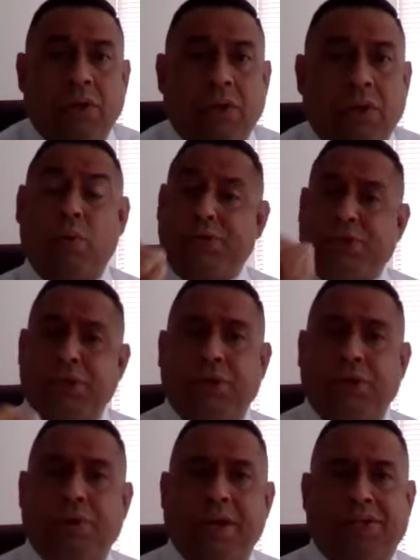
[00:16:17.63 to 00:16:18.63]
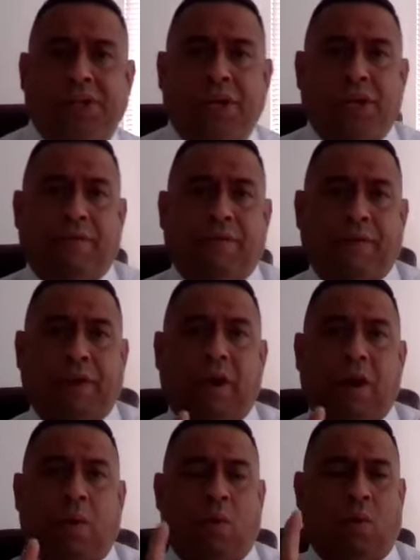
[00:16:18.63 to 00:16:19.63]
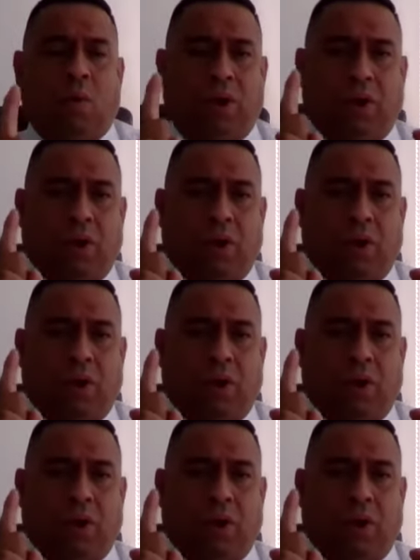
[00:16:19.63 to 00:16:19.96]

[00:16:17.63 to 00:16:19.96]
So what you do is you figure out